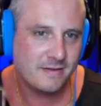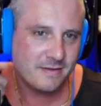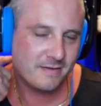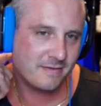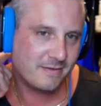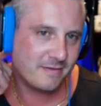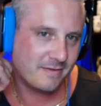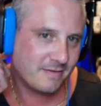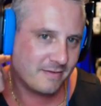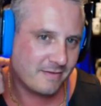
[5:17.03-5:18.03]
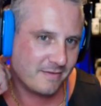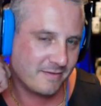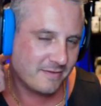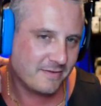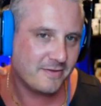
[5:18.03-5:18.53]

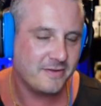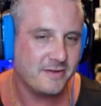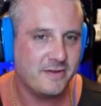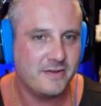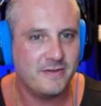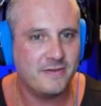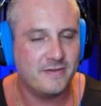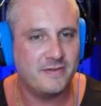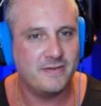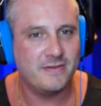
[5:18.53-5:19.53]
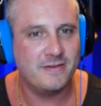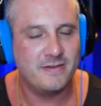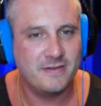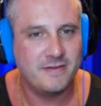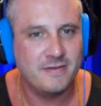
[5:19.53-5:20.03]

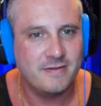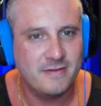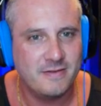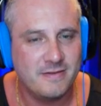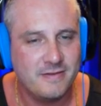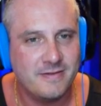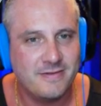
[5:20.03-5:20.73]
(not speaking)